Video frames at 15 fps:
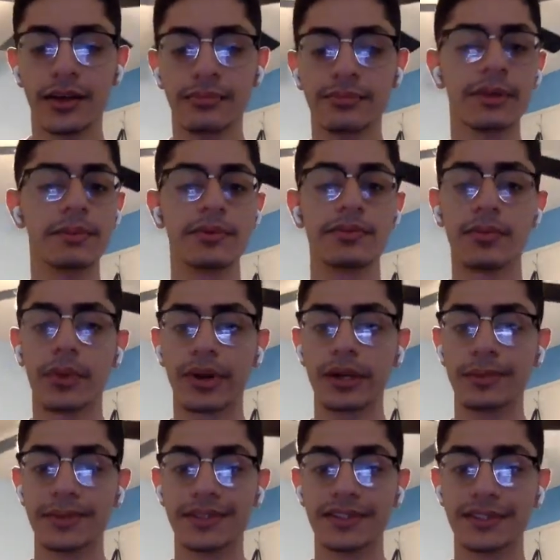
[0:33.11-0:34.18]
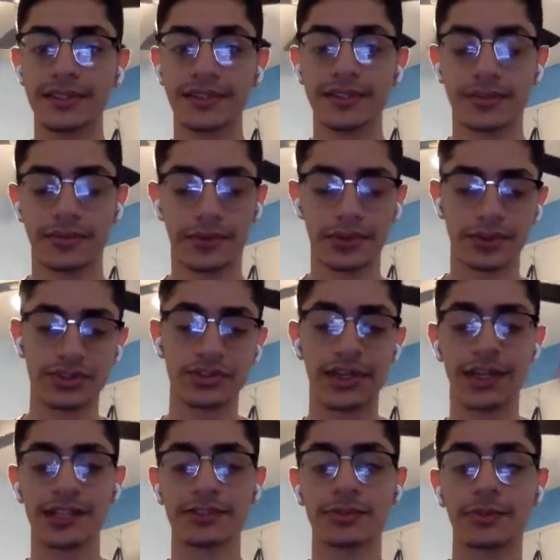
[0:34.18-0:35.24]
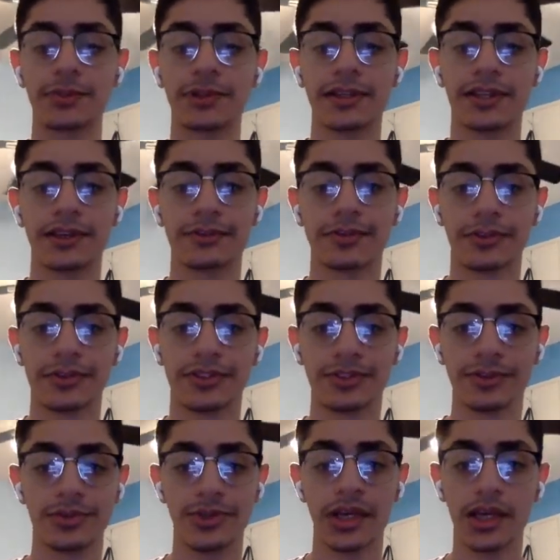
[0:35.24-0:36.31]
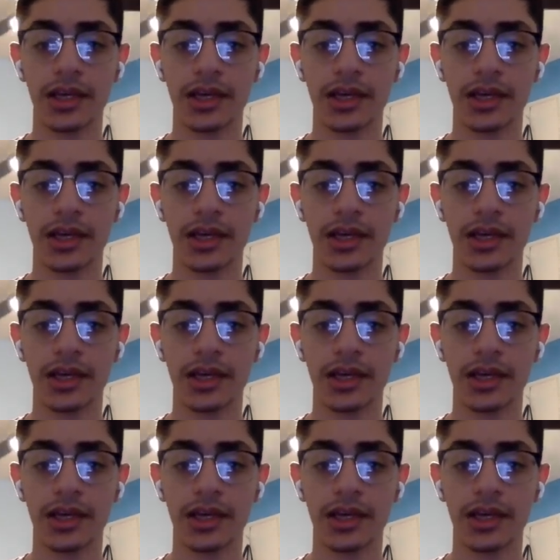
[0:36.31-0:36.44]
maybe 40 pieces, 40 strands would be enough to,